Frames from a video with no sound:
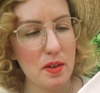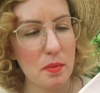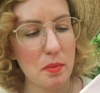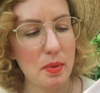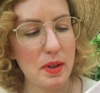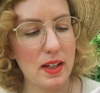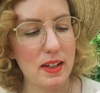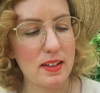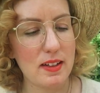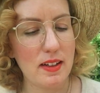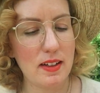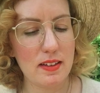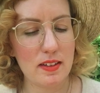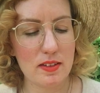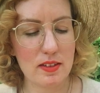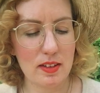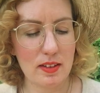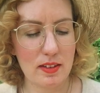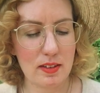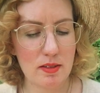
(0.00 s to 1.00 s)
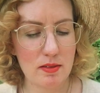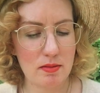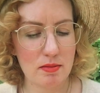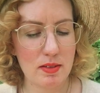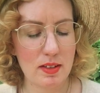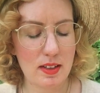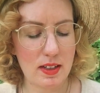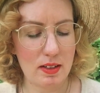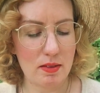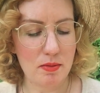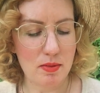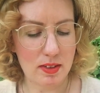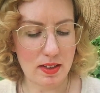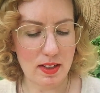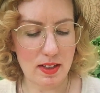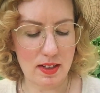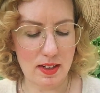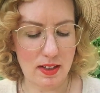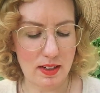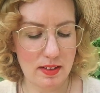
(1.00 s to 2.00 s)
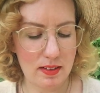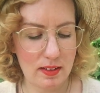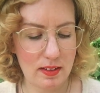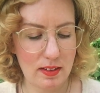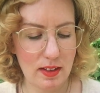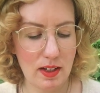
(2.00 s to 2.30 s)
but it's just a really, really nice.